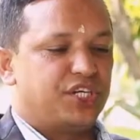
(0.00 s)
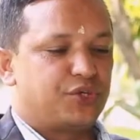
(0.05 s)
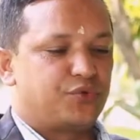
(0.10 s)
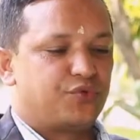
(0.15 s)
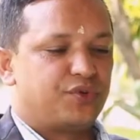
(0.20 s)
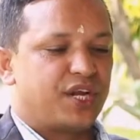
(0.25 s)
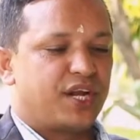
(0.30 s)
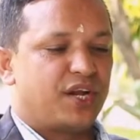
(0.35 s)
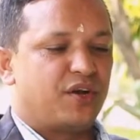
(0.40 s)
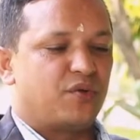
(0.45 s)

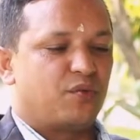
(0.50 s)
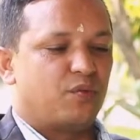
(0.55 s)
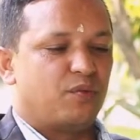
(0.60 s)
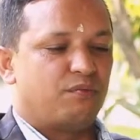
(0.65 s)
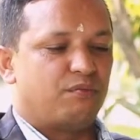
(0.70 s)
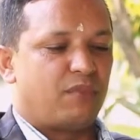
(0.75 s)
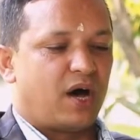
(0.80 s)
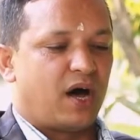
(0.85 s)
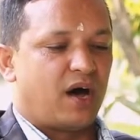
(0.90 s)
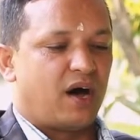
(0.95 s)
students
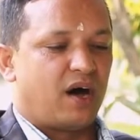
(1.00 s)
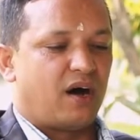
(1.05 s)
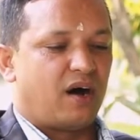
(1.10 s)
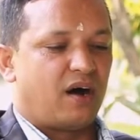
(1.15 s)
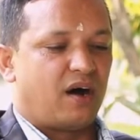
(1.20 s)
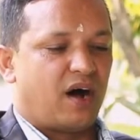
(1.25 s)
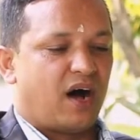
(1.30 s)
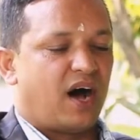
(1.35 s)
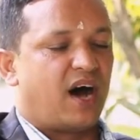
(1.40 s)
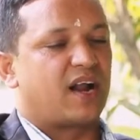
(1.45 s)

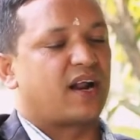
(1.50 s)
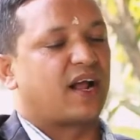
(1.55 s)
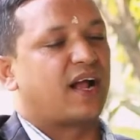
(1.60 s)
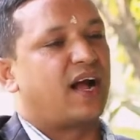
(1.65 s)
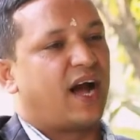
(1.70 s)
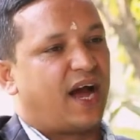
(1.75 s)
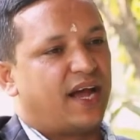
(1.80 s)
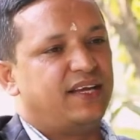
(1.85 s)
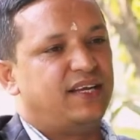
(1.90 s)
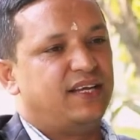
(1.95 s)
are
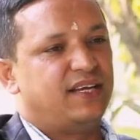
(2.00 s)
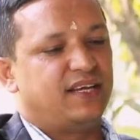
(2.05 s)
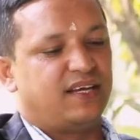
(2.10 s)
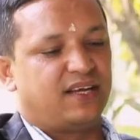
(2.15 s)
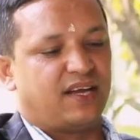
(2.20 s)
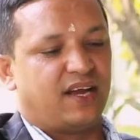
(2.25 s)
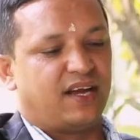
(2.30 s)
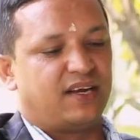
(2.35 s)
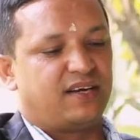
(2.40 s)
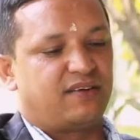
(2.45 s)

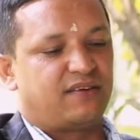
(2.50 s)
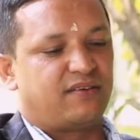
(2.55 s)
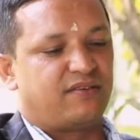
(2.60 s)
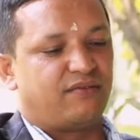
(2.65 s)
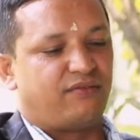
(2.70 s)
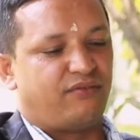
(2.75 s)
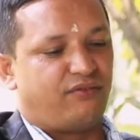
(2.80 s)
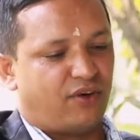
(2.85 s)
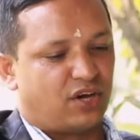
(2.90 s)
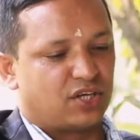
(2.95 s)
guiding at
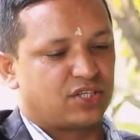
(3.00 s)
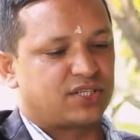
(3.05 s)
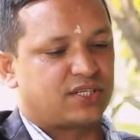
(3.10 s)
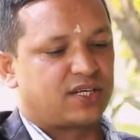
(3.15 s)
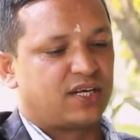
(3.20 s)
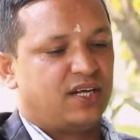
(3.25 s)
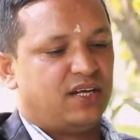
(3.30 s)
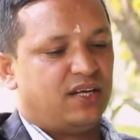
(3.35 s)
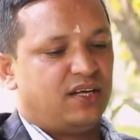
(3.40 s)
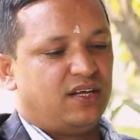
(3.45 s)

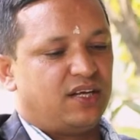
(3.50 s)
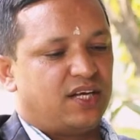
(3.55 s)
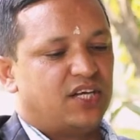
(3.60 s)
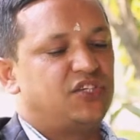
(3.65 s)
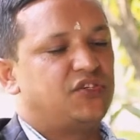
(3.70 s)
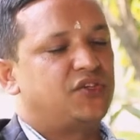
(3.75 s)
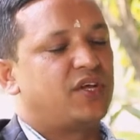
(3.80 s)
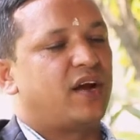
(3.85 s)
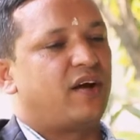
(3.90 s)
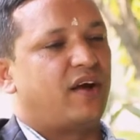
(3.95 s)
first.
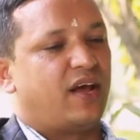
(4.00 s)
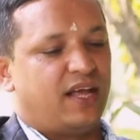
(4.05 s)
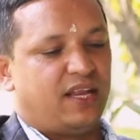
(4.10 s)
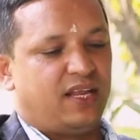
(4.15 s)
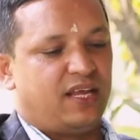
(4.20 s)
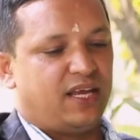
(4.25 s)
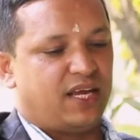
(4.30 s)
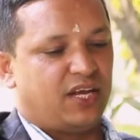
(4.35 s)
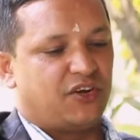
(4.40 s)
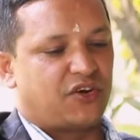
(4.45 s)
Is there
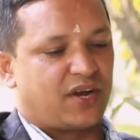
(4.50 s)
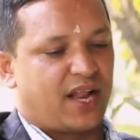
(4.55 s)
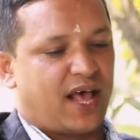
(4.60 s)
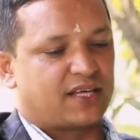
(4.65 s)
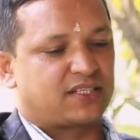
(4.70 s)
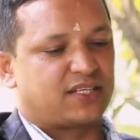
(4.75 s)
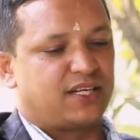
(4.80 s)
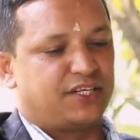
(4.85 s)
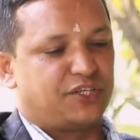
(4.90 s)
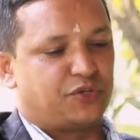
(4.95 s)
any
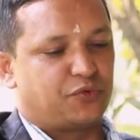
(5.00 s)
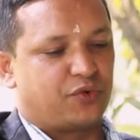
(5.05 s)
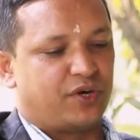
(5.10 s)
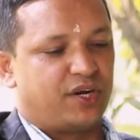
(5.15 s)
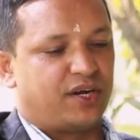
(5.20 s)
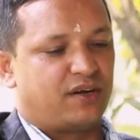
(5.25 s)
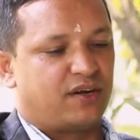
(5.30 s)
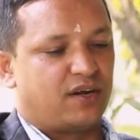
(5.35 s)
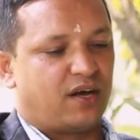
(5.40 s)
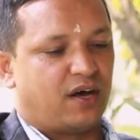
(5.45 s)
international
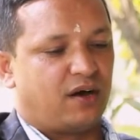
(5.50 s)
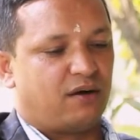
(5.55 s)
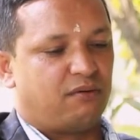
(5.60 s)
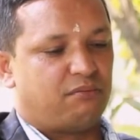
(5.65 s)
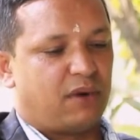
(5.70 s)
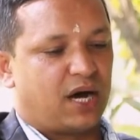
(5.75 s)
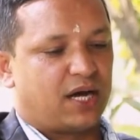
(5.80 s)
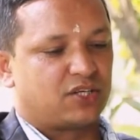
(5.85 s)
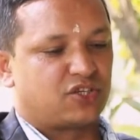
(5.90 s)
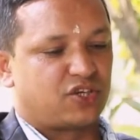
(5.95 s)
student
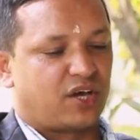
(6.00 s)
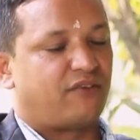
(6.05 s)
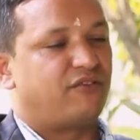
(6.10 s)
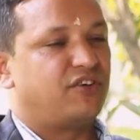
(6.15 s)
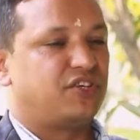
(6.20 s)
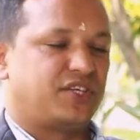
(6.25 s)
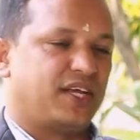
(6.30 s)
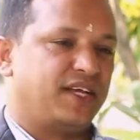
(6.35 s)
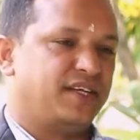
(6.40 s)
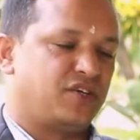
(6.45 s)

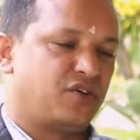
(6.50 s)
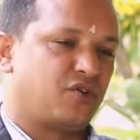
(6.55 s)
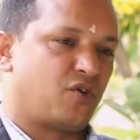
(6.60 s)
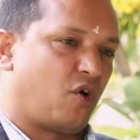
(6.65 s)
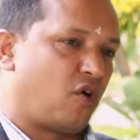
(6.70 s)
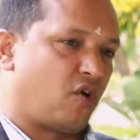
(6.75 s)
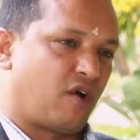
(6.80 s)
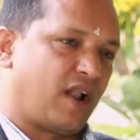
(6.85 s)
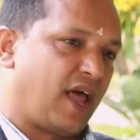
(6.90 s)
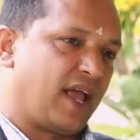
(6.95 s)
service center
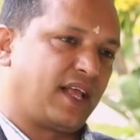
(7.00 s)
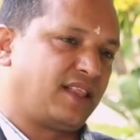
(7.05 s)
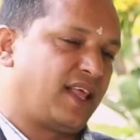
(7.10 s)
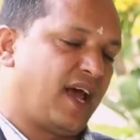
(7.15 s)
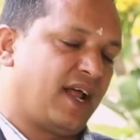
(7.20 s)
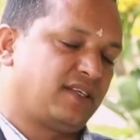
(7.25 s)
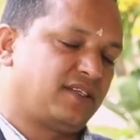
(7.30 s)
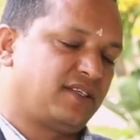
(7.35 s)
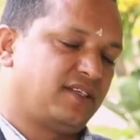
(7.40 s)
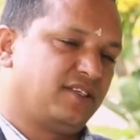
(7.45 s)
or like
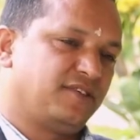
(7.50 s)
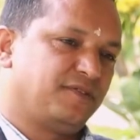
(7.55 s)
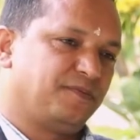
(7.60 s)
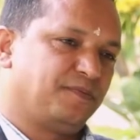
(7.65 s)
that?